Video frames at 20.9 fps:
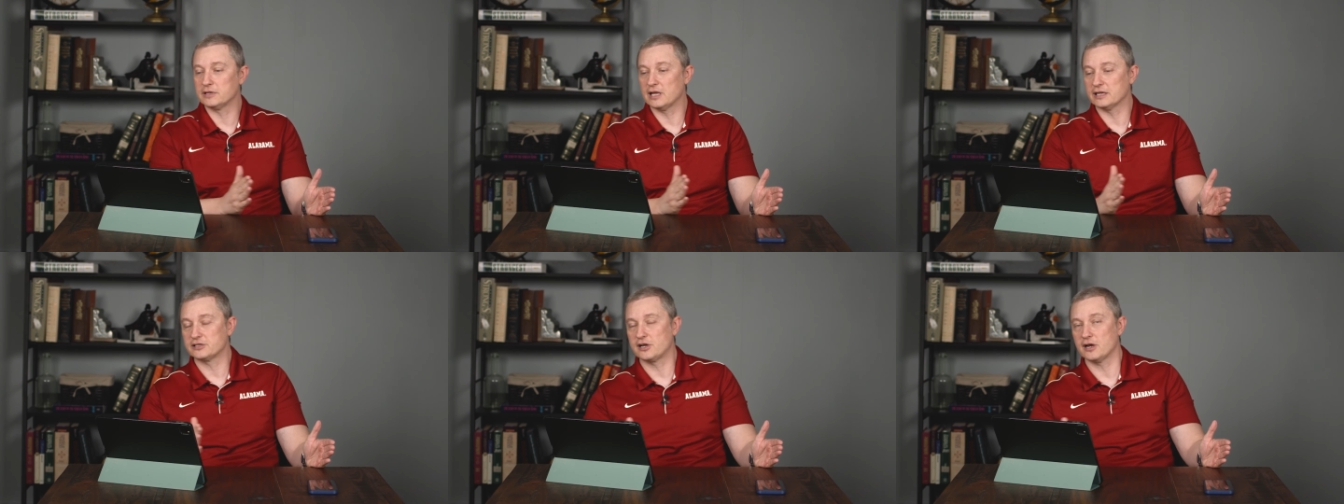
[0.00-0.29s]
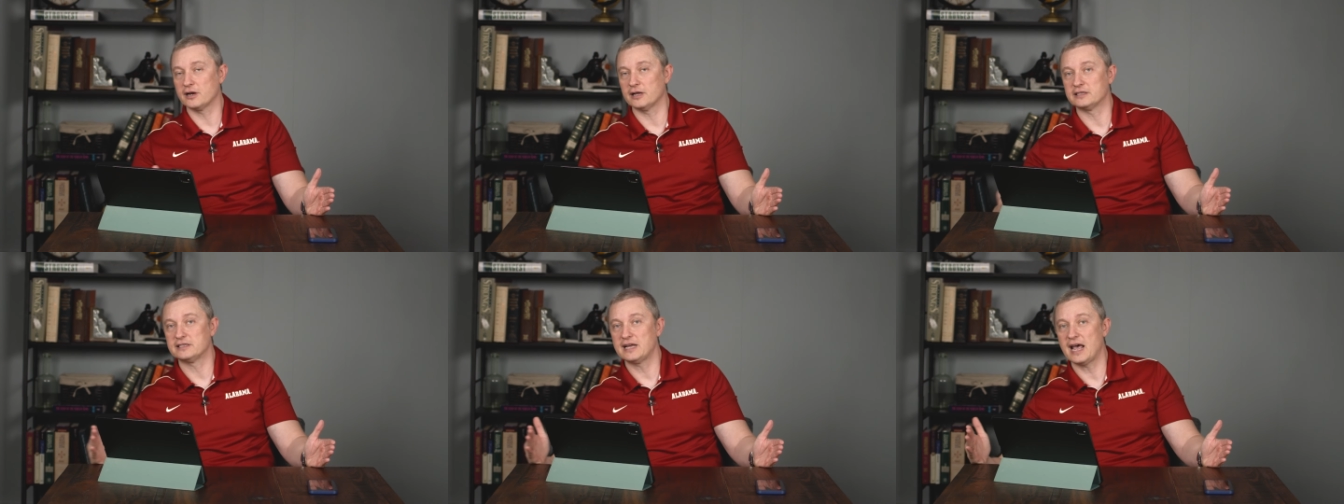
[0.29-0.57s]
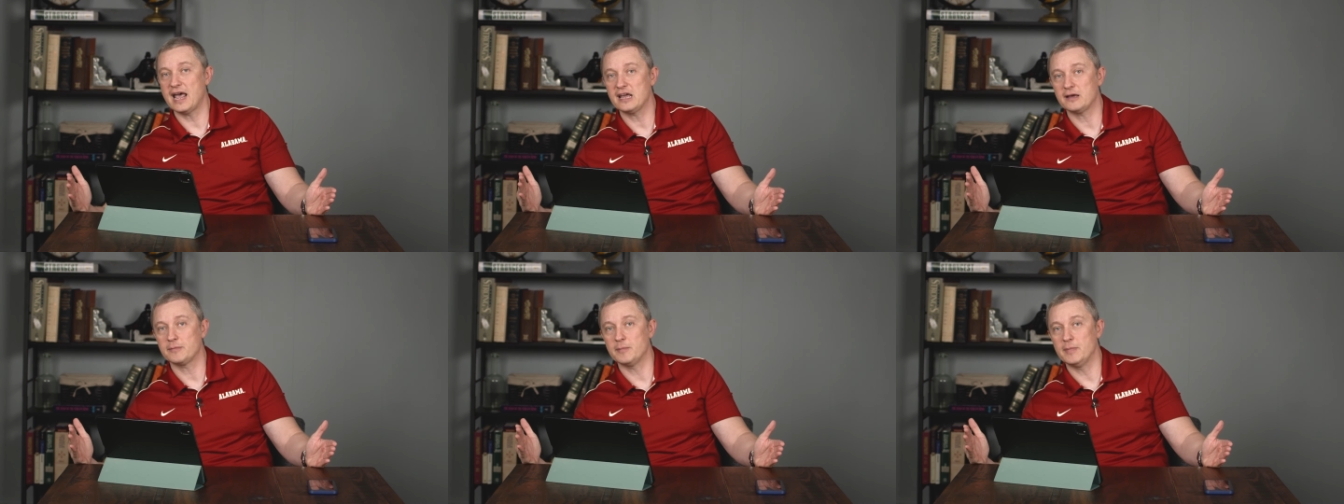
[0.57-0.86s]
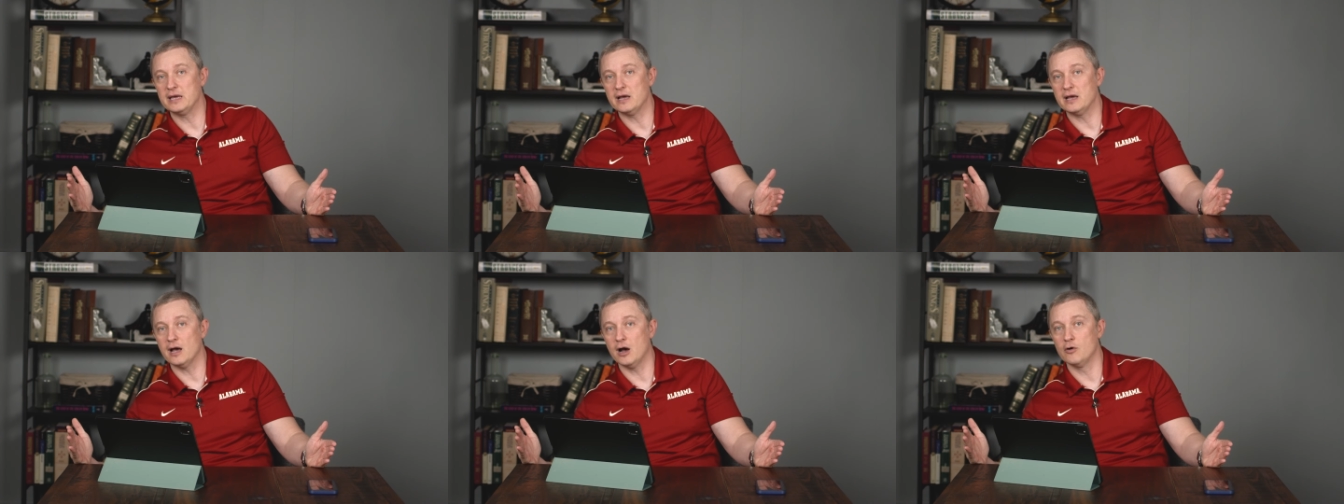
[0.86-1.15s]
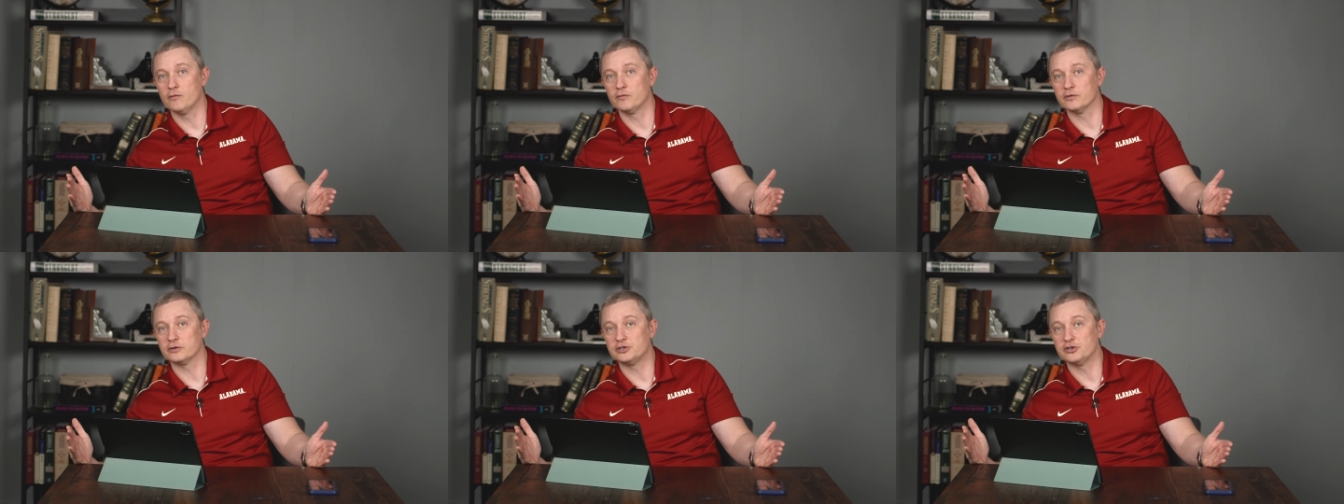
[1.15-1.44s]
that's going to take me
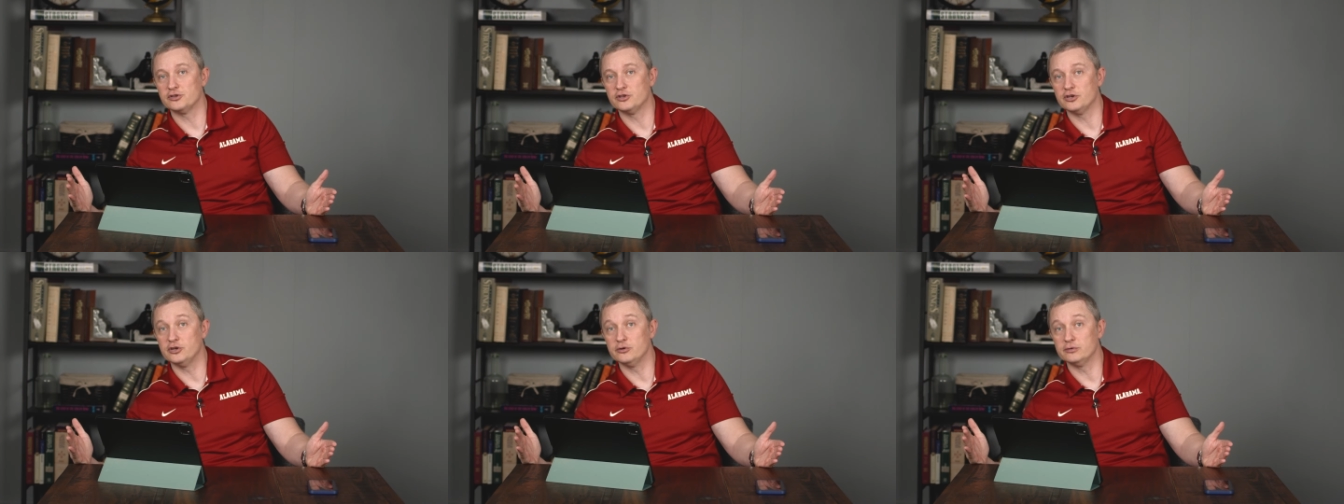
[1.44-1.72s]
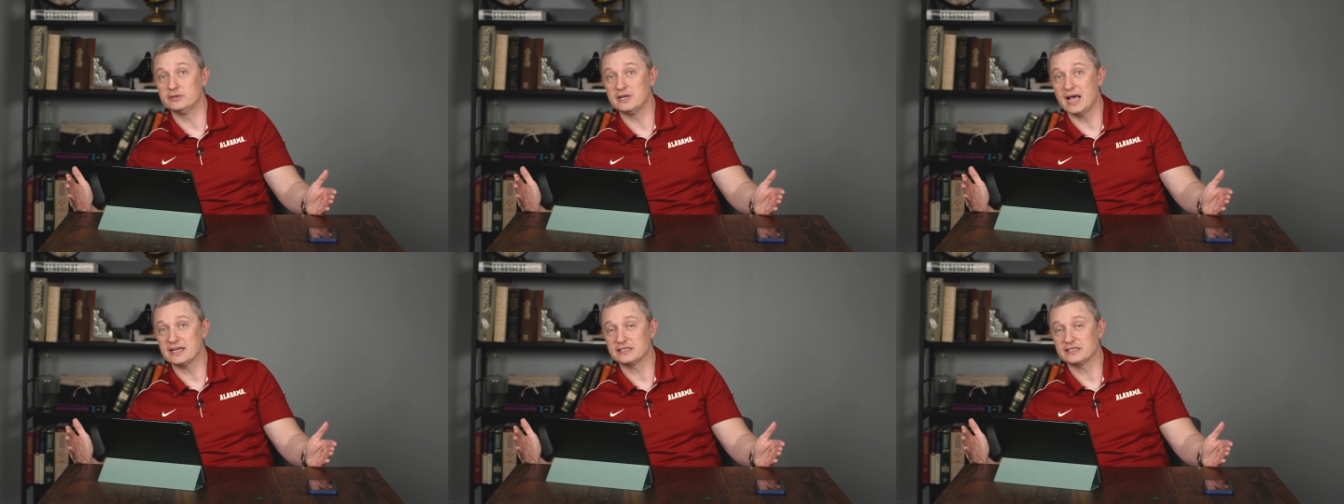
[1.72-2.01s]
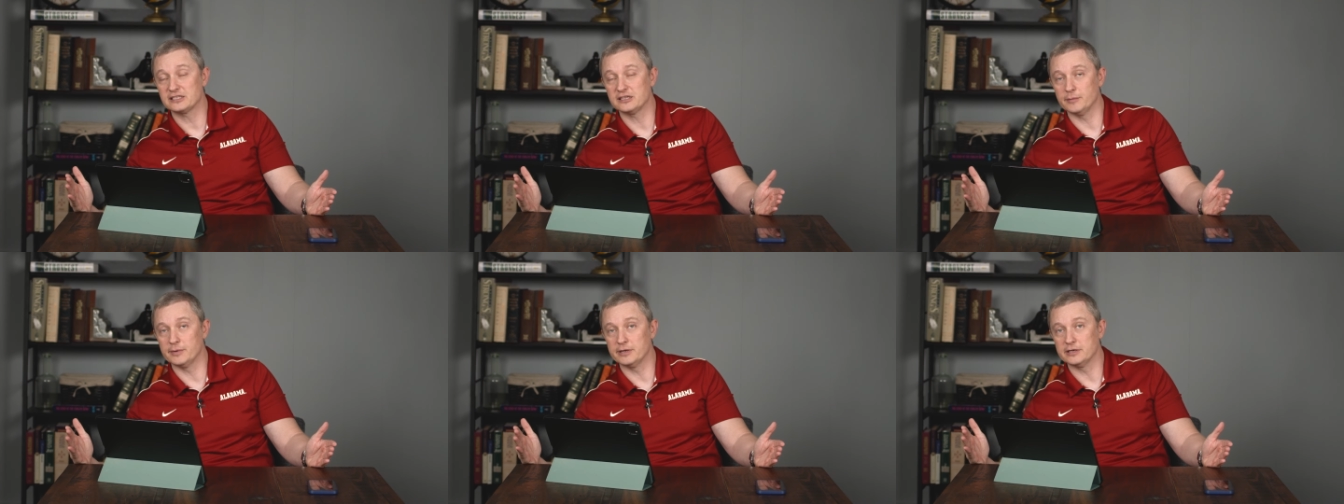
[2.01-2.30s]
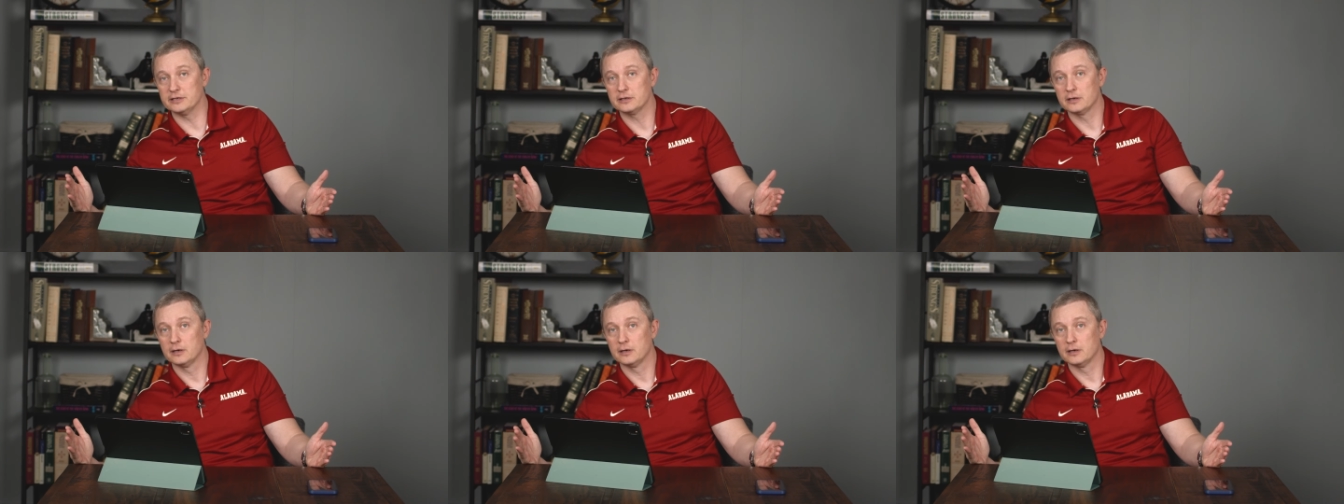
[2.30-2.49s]
over to the New Testament.